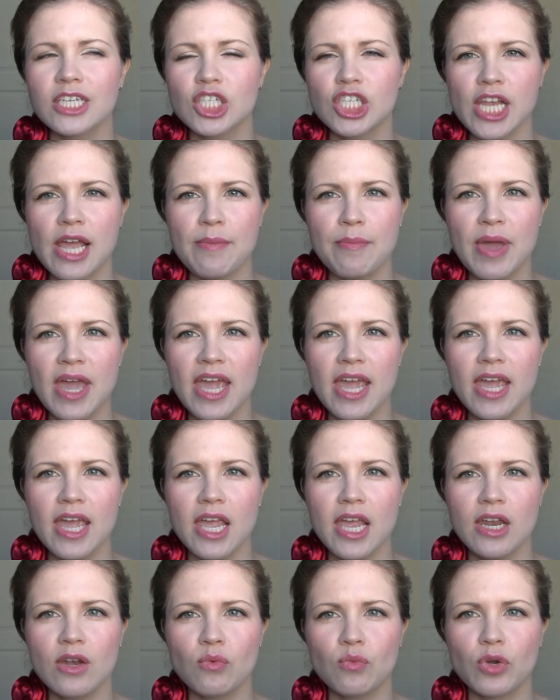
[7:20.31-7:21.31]

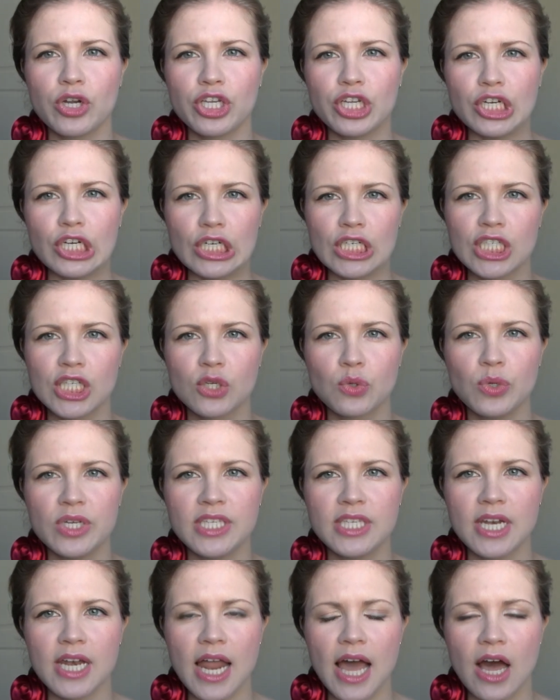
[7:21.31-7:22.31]
champagne when you're
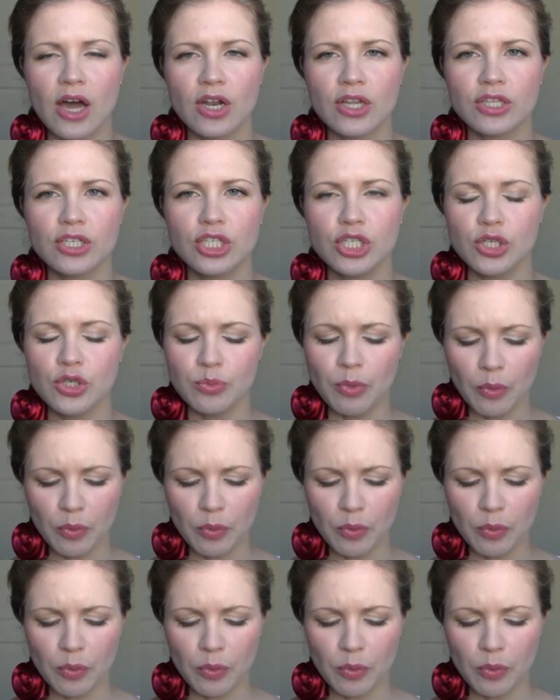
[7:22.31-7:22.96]
squeezing it out of the tube,